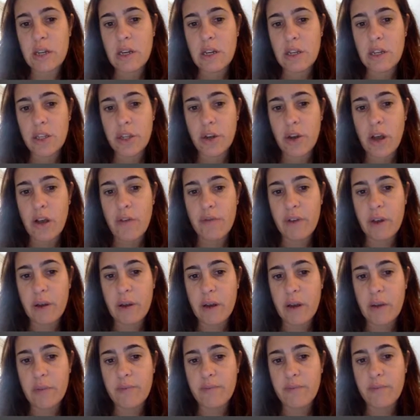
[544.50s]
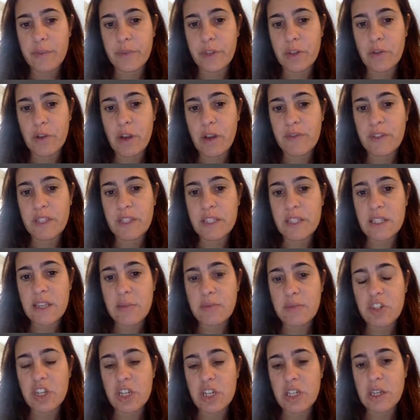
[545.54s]
You have a
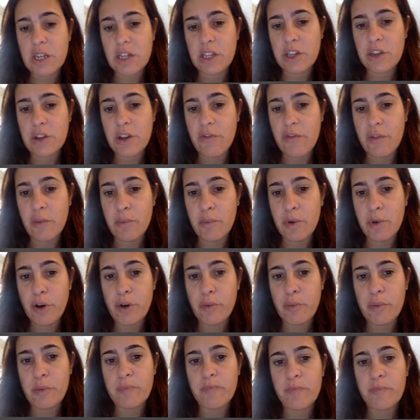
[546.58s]
subject and you have a verb.